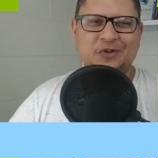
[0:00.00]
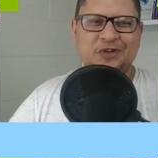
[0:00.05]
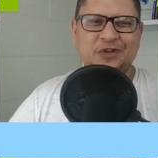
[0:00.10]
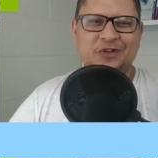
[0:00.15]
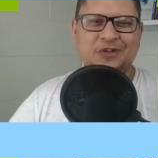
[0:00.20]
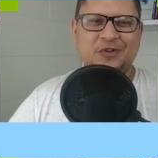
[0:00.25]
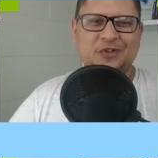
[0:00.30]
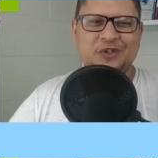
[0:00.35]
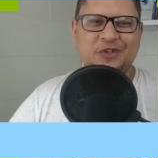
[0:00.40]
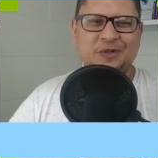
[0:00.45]

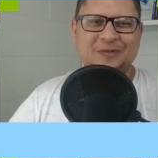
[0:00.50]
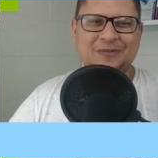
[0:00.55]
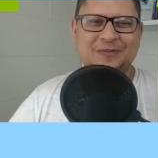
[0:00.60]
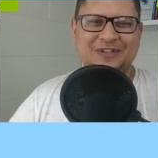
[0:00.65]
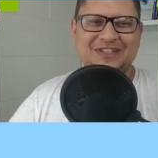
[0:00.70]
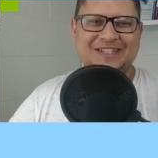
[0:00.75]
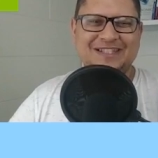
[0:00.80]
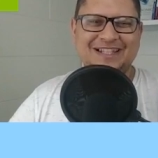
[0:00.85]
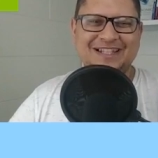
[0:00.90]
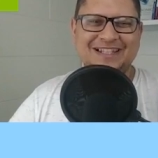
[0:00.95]

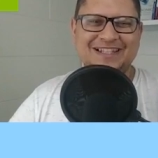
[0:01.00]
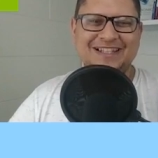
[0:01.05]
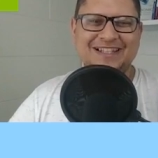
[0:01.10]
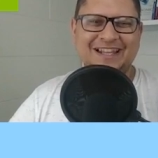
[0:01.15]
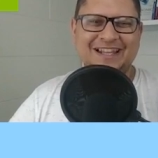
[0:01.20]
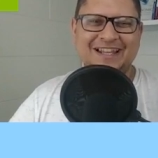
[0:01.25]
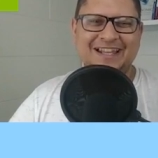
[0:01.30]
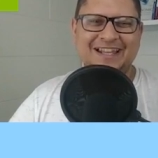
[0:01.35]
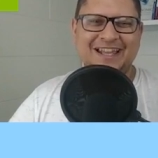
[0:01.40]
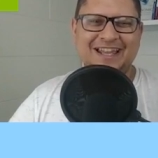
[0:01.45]
customers saying,
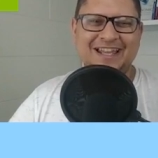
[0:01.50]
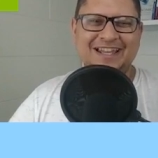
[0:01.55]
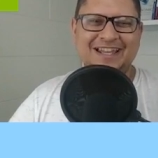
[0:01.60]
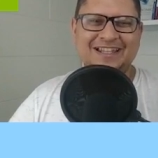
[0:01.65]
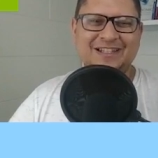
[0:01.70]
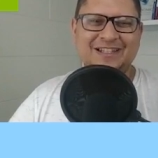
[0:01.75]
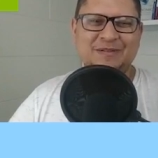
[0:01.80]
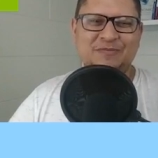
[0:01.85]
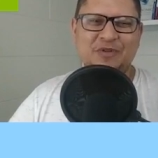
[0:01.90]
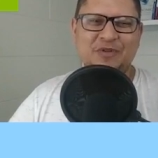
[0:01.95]

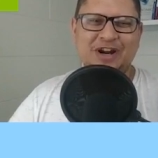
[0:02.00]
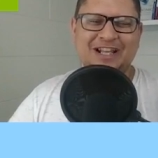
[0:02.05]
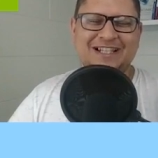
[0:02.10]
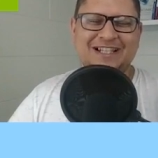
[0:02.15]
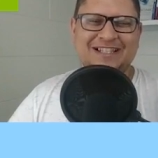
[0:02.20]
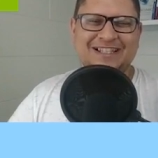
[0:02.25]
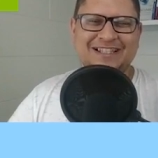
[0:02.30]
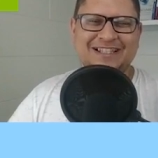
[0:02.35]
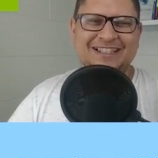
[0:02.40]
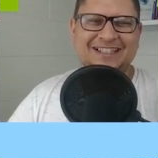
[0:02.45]
"Hey, it
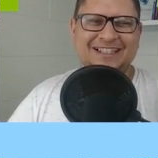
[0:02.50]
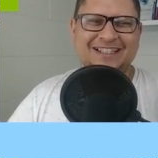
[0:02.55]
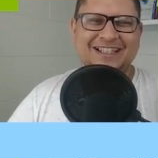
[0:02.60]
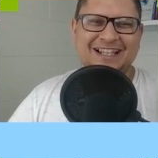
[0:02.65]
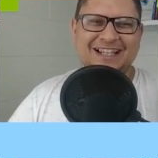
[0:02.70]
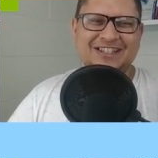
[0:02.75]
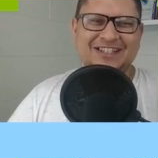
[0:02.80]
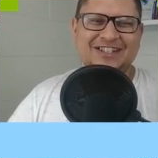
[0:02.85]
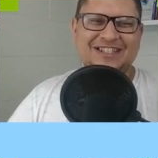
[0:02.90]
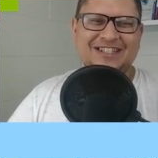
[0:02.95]
breaks,"
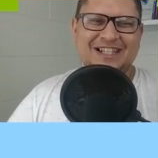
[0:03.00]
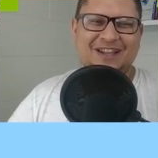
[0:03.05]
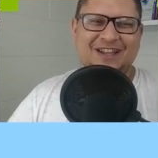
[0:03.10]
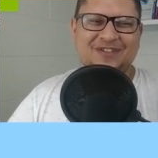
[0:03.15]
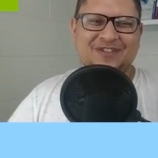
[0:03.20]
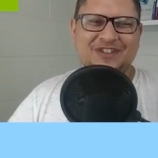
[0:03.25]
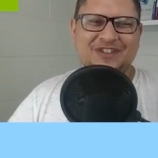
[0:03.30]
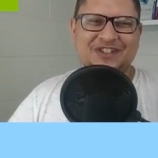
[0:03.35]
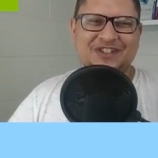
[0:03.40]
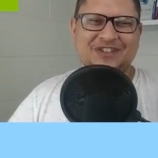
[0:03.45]
just
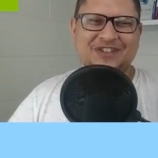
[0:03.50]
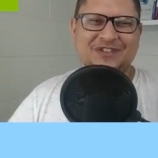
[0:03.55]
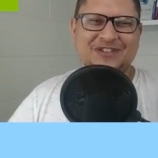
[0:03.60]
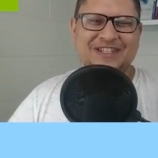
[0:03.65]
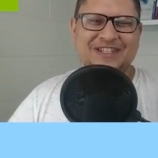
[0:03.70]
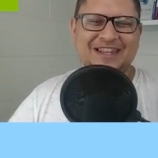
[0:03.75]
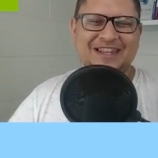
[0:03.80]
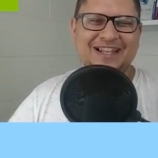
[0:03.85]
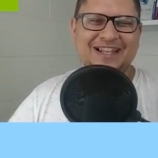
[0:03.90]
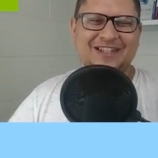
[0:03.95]
after you
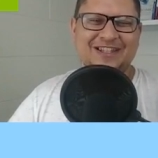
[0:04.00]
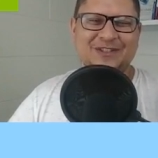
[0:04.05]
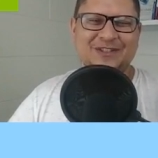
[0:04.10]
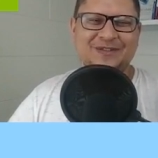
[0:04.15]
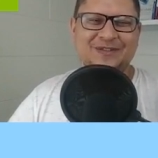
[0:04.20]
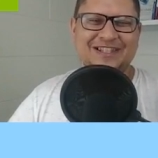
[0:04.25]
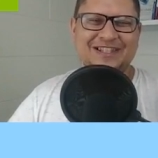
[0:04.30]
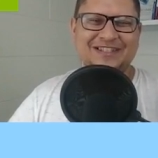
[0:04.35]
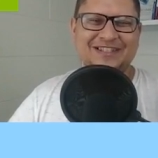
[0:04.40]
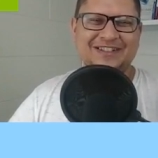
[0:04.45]
send that to
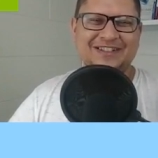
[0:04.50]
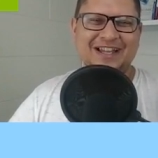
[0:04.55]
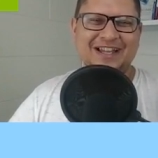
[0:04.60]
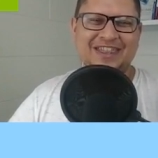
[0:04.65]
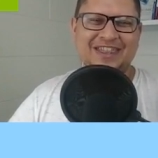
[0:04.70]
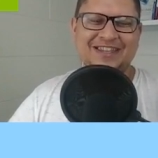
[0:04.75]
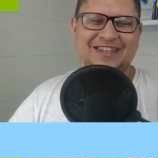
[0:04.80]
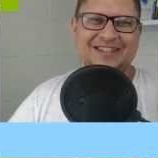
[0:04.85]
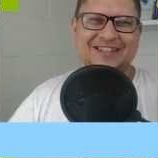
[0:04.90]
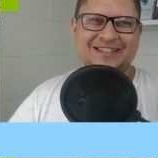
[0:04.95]
me. So I
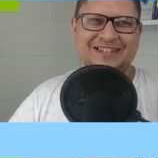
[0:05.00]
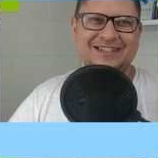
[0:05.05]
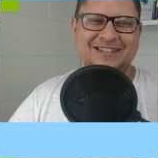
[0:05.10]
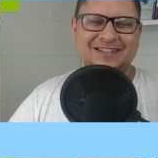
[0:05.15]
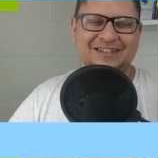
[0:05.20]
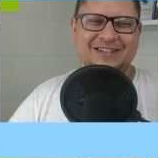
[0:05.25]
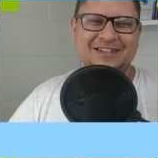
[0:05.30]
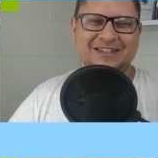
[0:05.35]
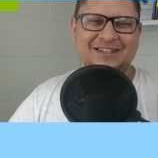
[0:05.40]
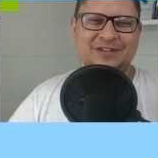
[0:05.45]
think it's
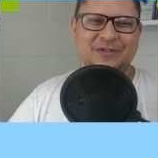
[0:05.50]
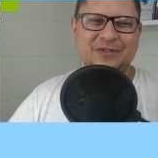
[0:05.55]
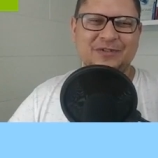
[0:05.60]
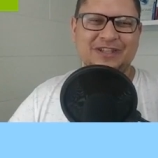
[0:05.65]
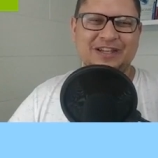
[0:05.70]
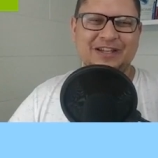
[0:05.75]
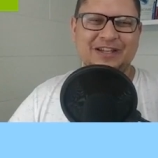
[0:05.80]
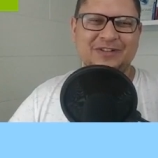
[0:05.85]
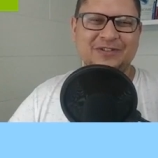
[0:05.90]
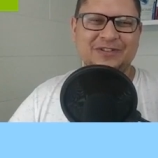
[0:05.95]
it's a good
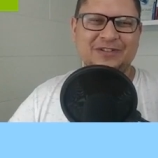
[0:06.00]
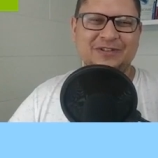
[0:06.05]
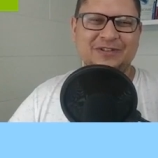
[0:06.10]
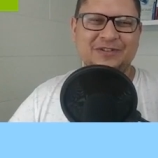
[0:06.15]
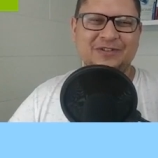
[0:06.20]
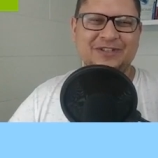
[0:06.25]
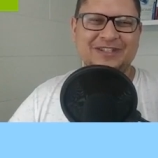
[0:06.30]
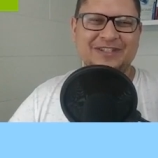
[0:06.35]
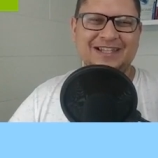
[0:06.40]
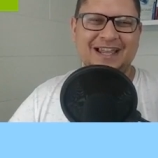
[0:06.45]
uh, good uh,
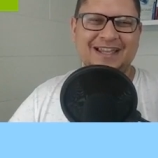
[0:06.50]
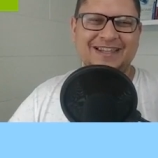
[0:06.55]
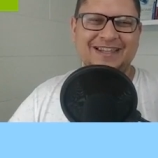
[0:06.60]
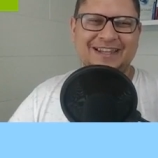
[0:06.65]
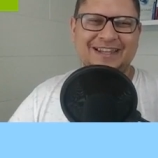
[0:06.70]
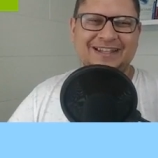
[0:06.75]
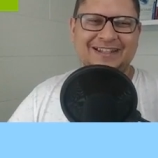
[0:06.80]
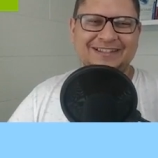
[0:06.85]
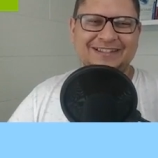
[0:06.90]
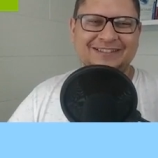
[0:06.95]
good sign
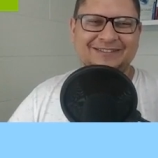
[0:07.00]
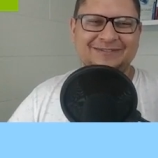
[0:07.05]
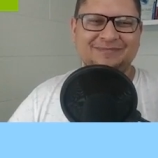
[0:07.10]
then.